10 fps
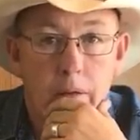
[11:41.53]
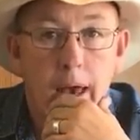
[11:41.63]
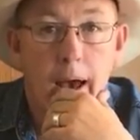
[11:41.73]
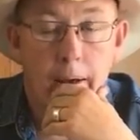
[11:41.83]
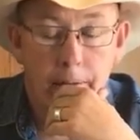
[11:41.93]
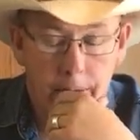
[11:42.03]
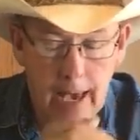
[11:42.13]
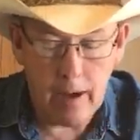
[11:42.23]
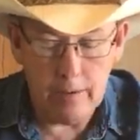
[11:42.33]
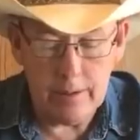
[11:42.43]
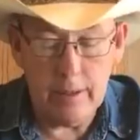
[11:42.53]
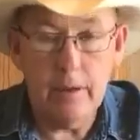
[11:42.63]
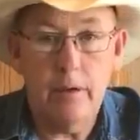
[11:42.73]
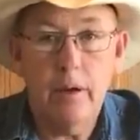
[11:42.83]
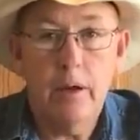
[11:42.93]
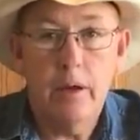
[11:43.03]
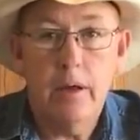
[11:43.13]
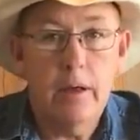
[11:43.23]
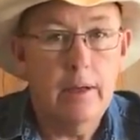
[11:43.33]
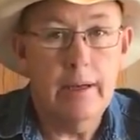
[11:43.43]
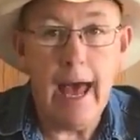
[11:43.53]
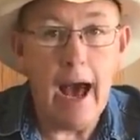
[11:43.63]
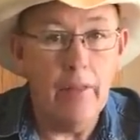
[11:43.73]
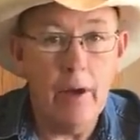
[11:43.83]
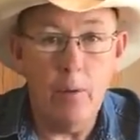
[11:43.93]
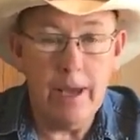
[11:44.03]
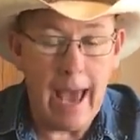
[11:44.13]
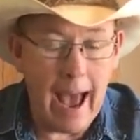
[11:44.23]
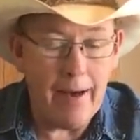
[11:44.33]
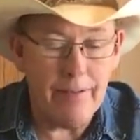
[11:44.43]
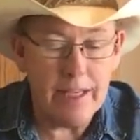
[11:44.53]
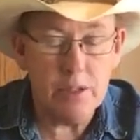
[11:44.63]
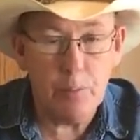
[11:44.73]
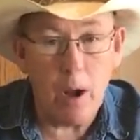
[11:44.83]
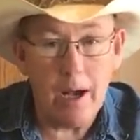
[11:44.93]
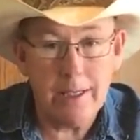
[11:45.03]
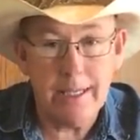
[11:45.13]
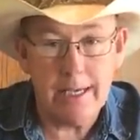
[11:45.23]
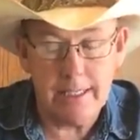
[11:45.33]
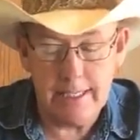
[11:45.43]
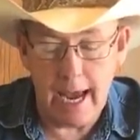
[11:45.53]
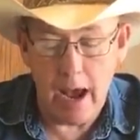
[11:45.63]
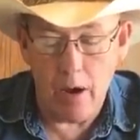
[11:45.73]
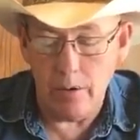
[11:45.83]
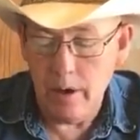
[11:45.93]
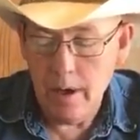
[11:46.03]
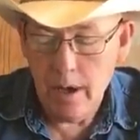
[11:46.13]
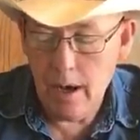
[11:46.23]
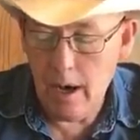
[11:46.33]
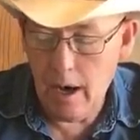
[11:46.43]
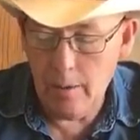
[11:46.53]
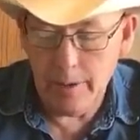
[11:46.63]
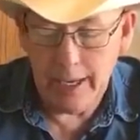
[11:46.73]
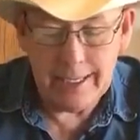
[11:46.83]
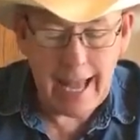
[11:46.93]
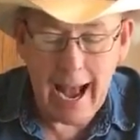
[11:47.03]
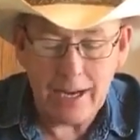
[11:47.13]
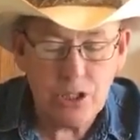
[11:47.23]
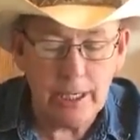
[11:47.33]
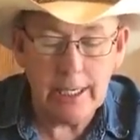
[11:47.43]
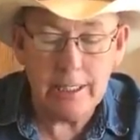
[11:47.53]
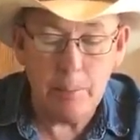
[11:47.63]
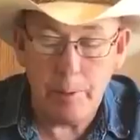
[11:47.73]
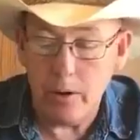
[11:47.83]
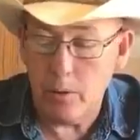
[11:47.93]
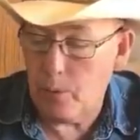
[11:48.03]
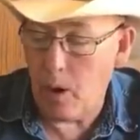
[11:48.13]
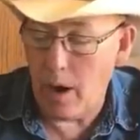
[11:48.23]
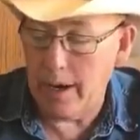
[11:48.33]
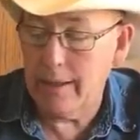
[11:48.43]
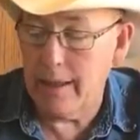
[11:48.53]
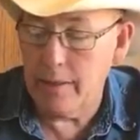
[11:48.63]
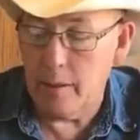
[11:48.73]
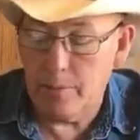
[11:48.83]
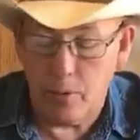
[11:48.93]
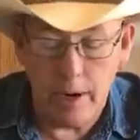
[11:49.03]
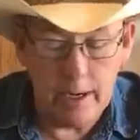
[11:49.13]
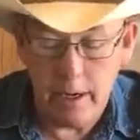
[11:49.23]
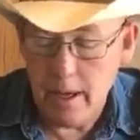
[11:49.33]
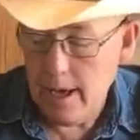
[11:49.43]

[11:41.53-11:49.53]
Yeah. yeah. These are so much easier than. Now that we have this process down, um, it actually is a better product than the print.